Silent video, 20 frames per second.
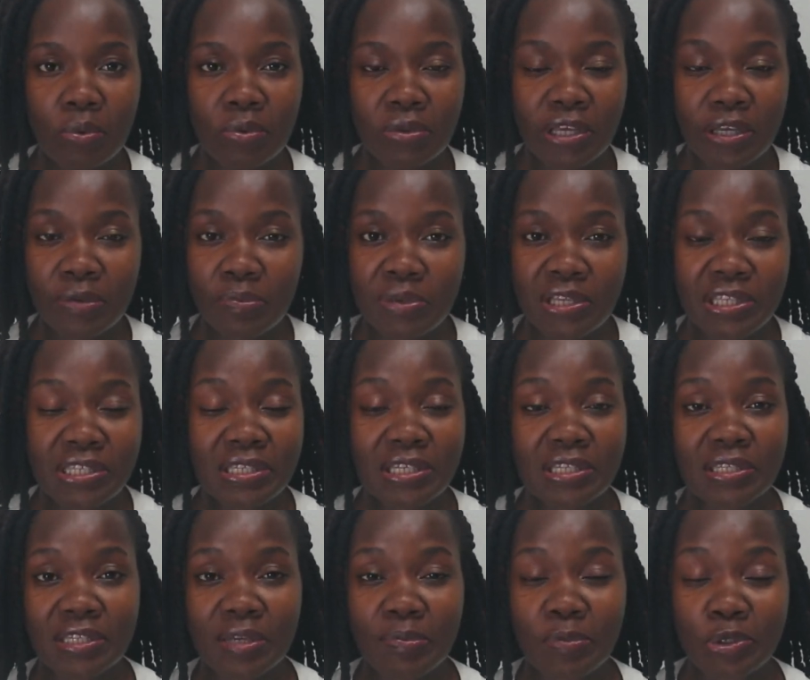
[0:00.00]
That means
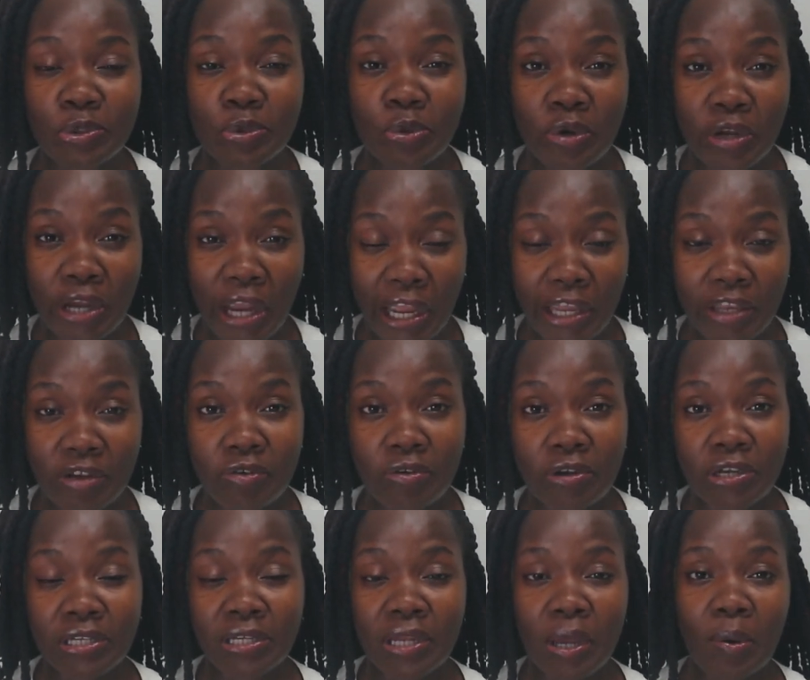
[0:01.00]
it's able to
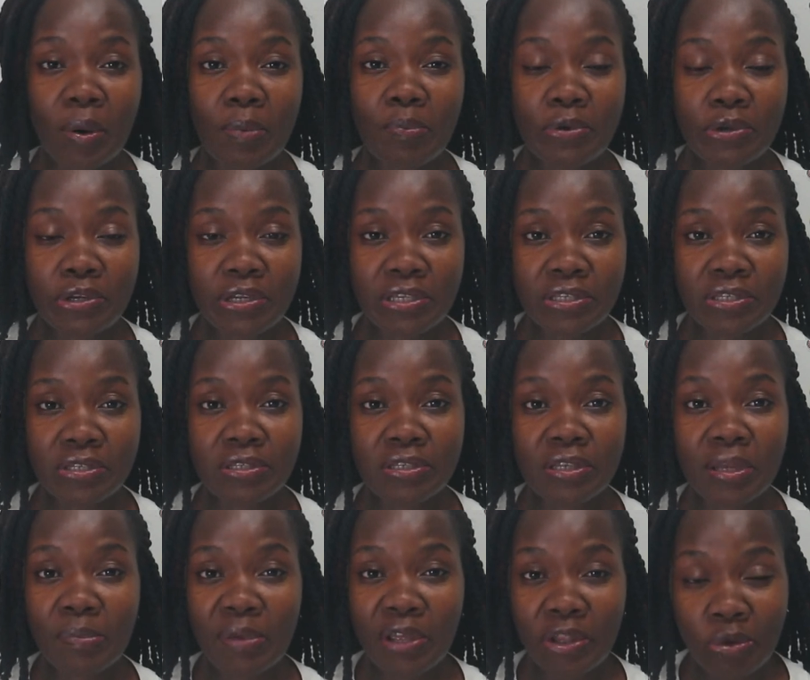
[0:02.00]
rehydrate our bodies.
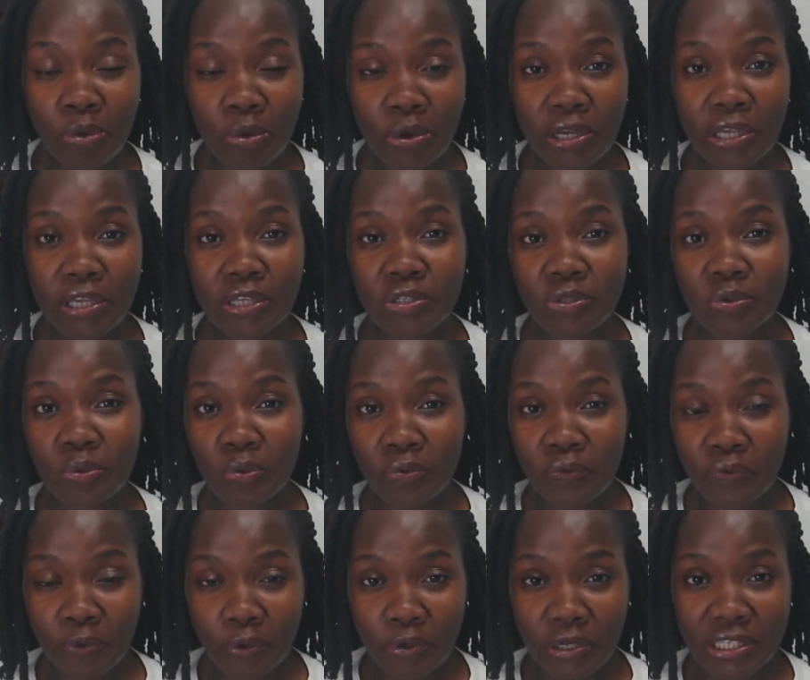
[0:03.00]
Number three, it's
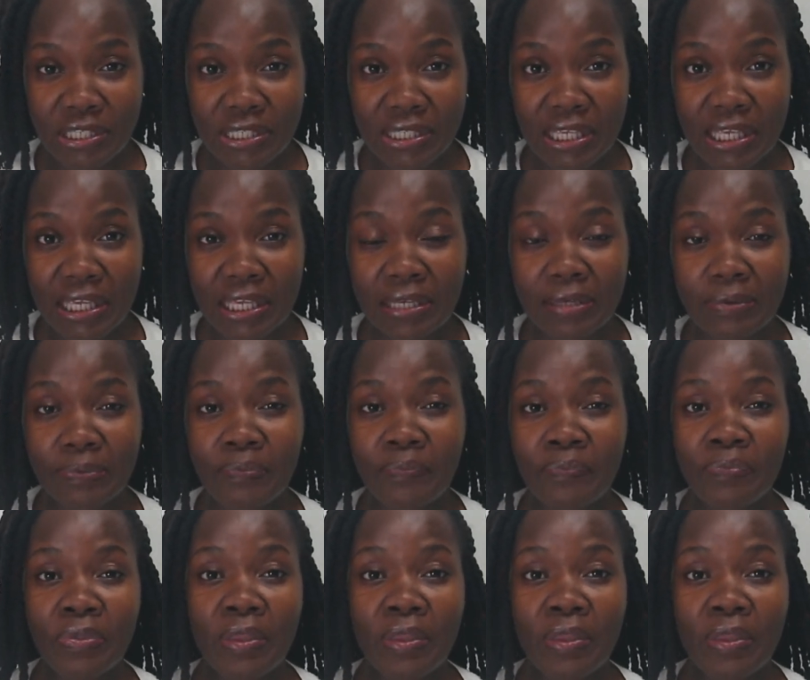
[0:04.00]
good for the skin.